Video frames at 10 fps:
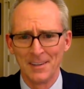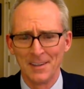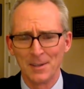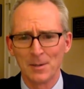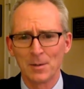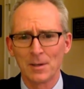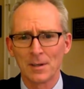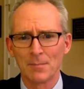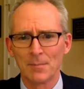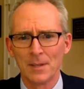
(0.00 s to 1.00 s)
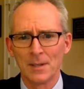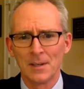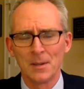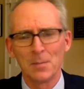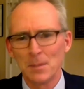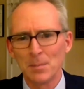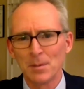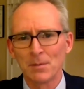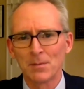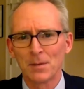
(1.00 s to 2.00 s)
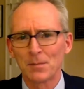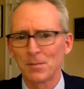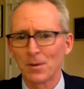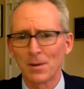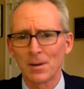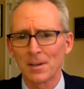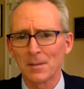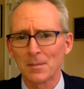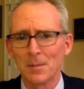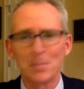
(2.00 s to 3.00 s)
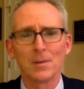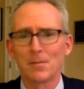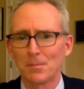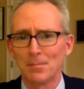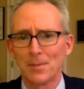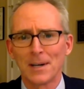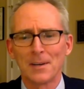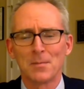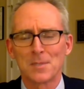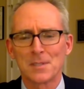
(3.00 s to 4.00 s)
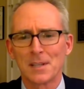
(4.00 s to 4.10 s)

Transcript: You know, um, the people of uh, Florida, the people of my home